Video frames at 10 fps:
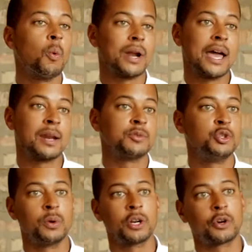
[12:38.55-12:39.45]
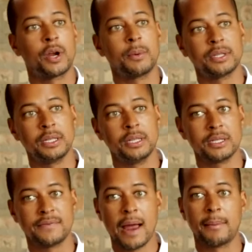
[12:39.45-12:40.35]
items do you want to create within
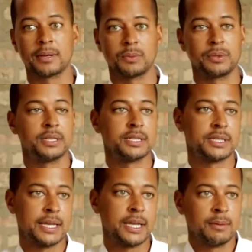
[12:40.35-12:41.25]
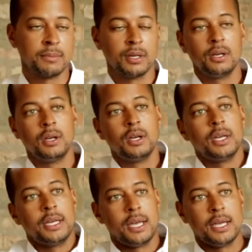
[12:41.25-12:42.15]
these fabrics and with this theme
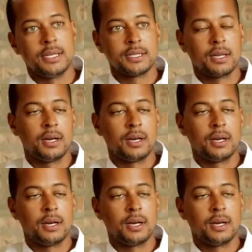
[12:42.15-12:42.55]
is